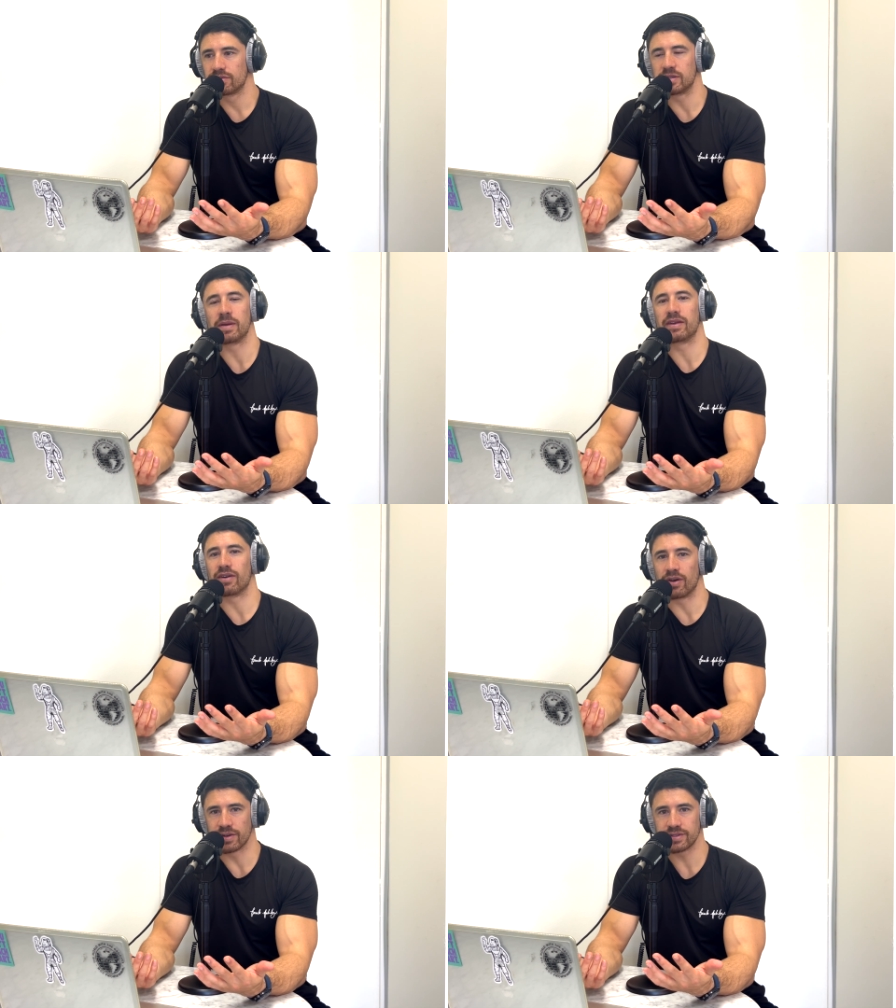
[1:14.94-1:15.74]
to be
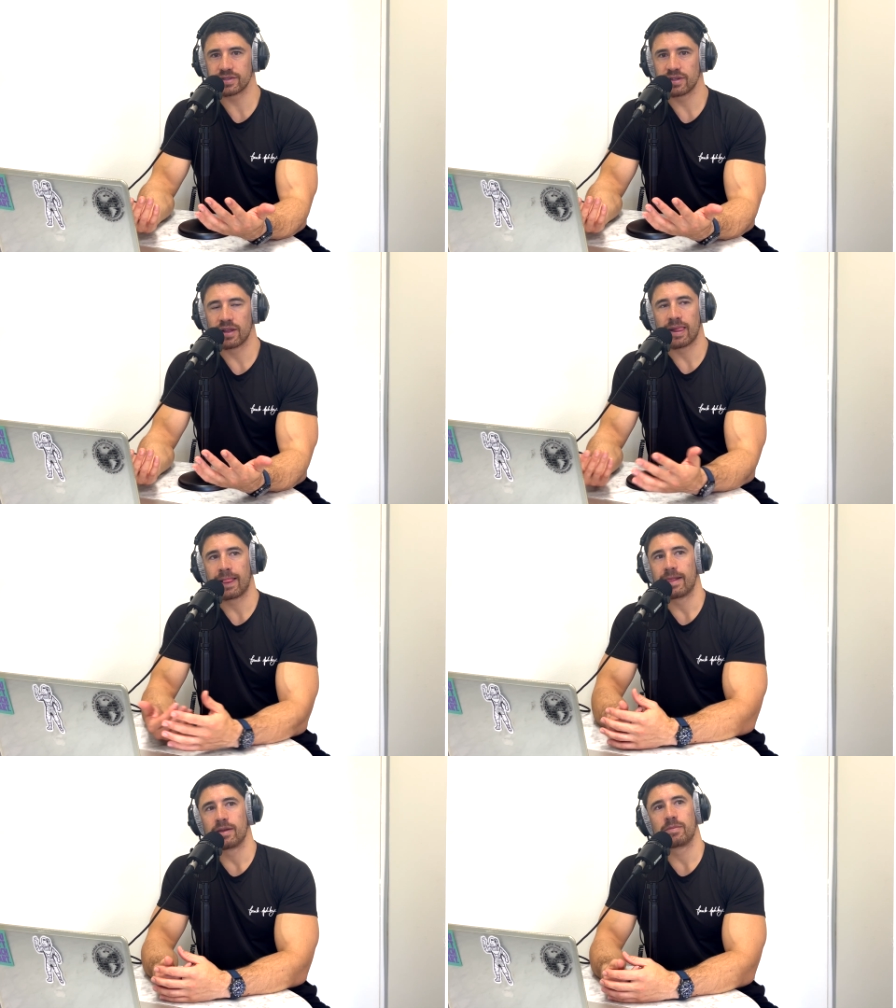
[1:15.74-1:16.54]
honest,
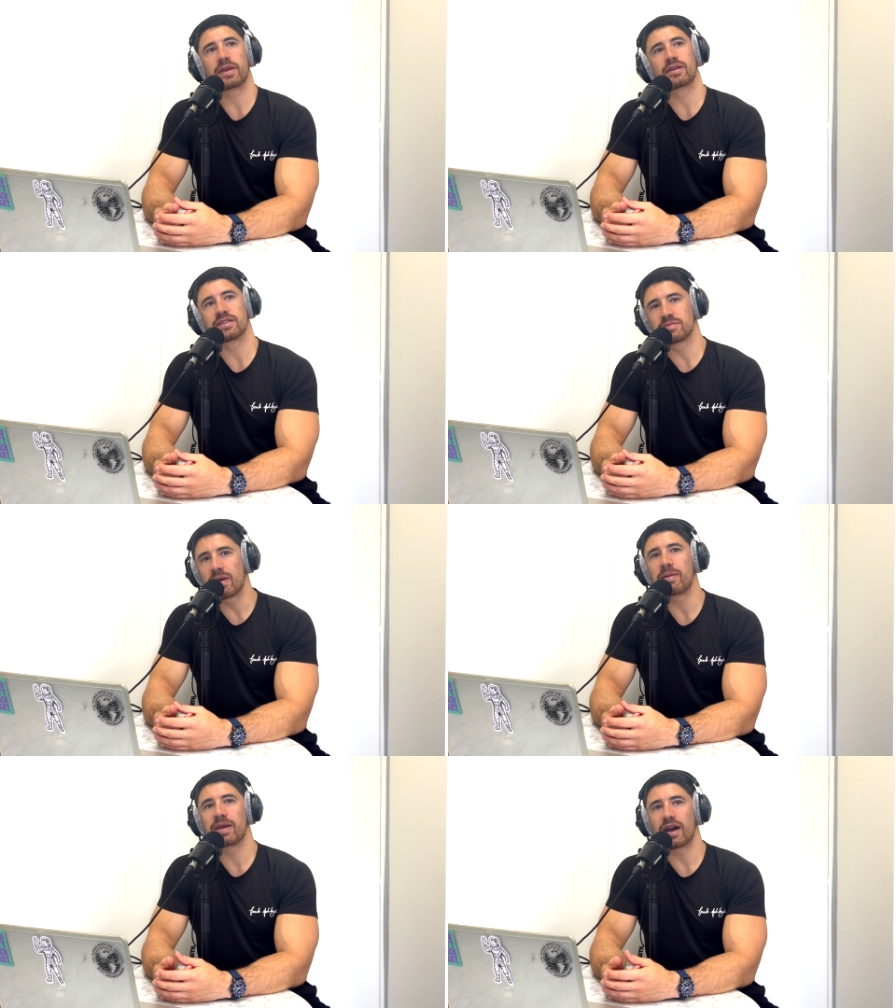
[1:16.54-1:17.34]
because
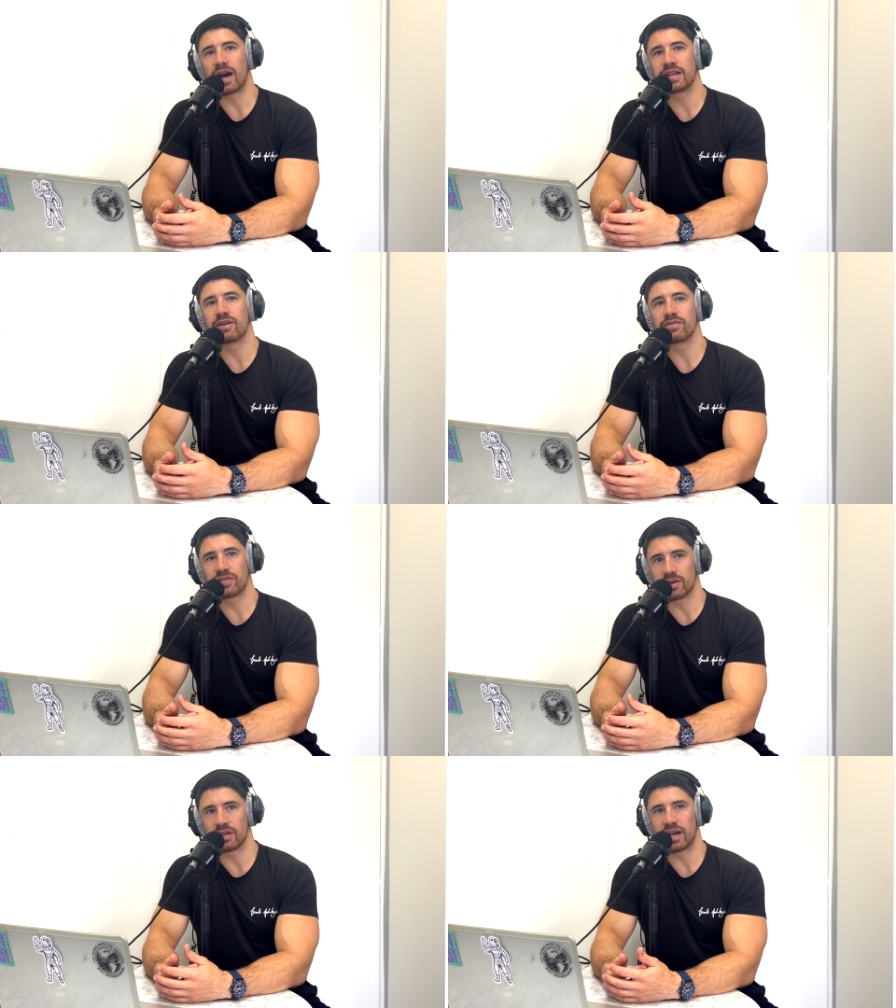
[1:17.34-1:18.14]
maybe I don't
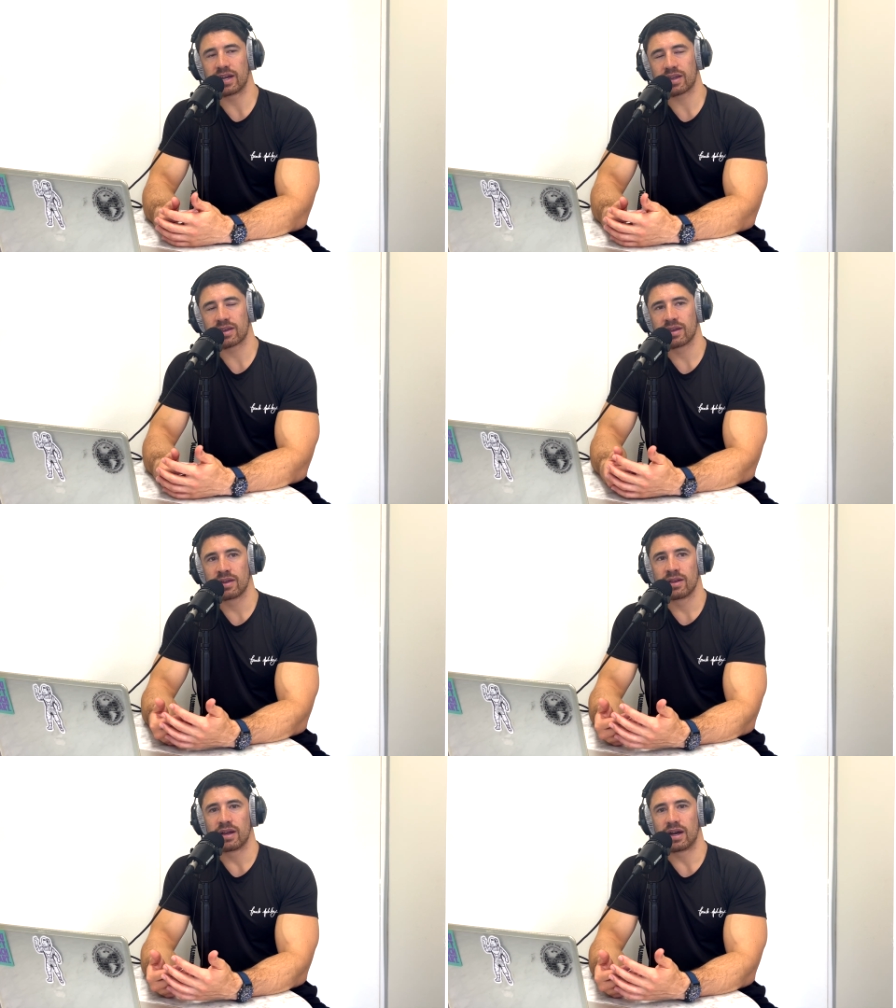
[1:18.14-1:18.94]
feel like
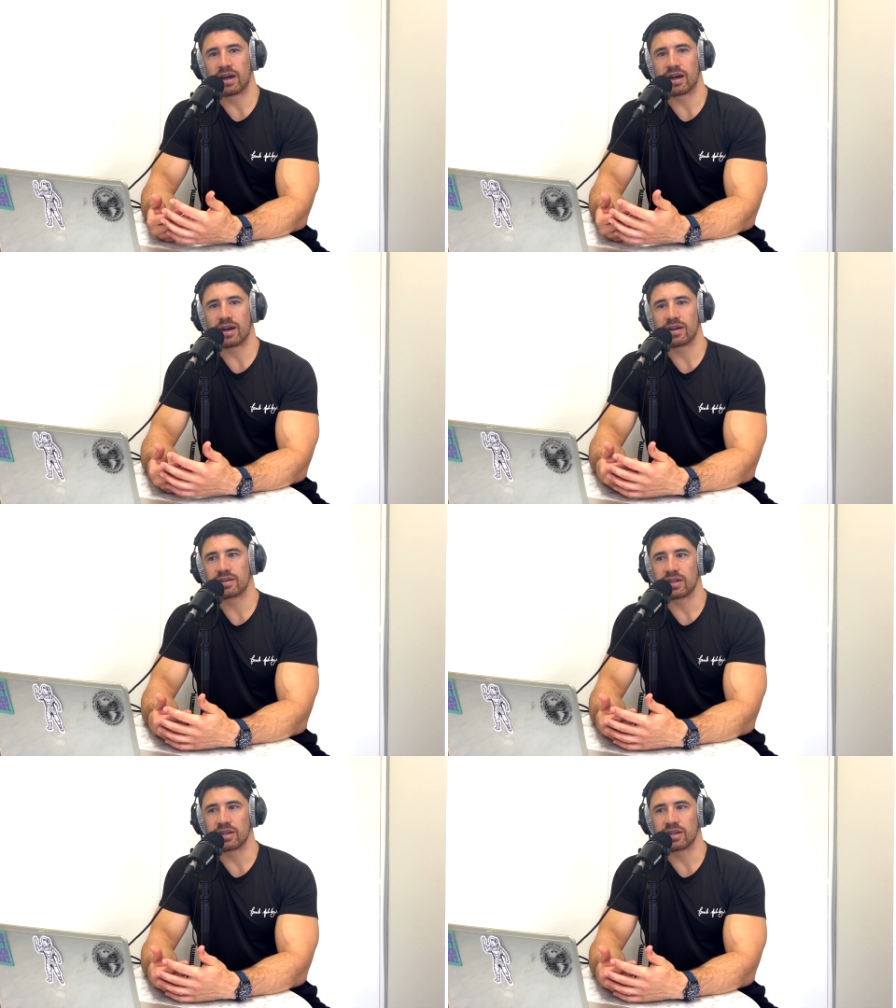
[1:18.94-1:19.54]
uh,